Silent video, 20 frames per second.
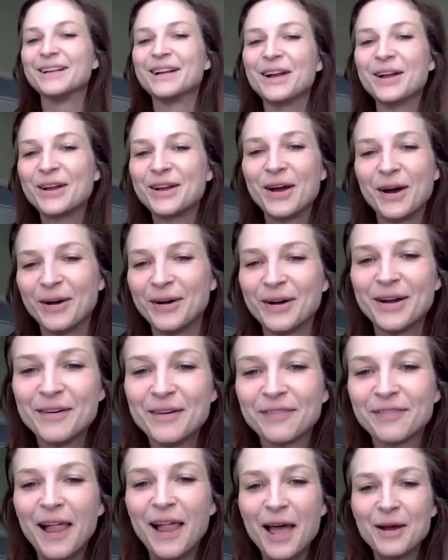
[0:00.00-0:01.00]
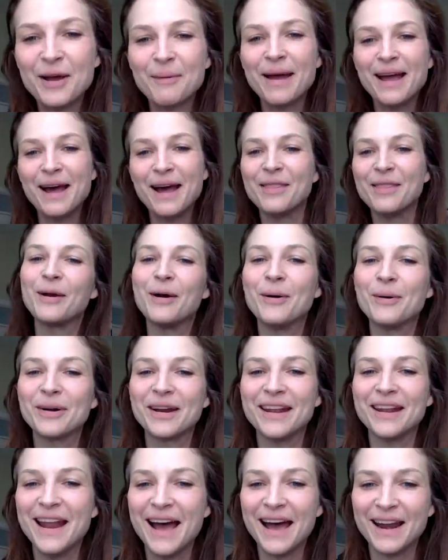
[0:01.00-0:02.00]
go fly away on their own and
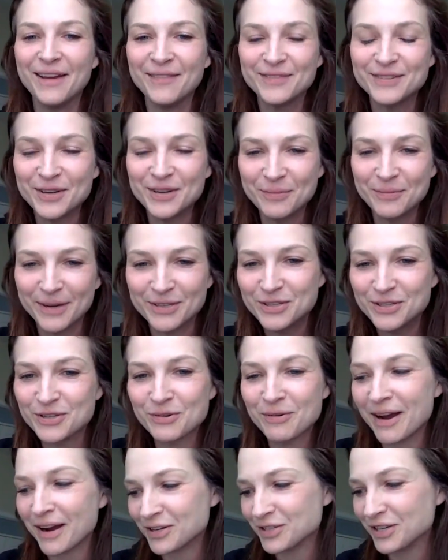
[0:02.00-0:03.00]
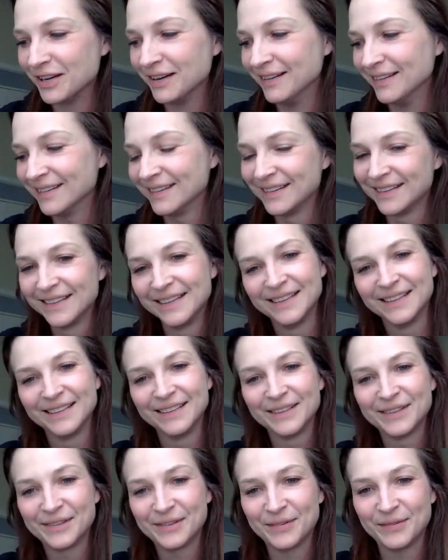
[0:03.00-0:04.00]
not have so much direction
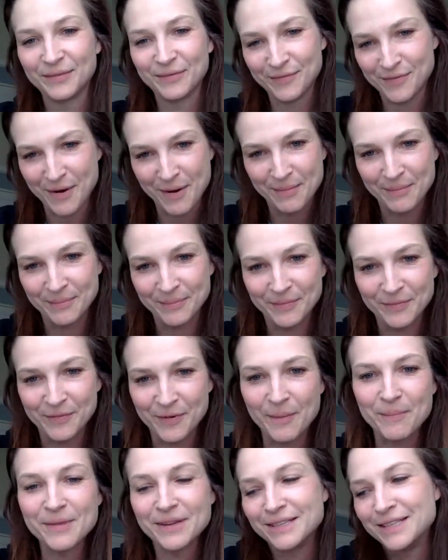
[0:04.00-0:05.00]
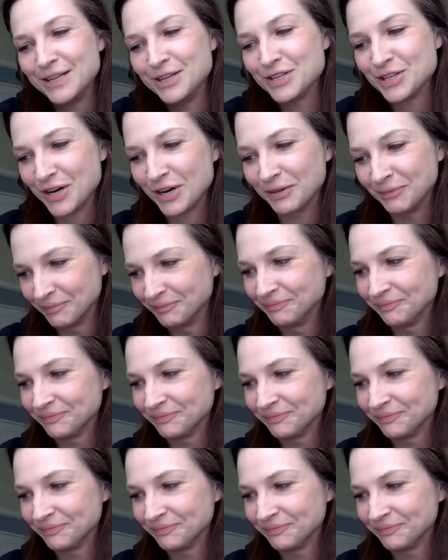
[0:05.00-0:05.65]
from the teacher.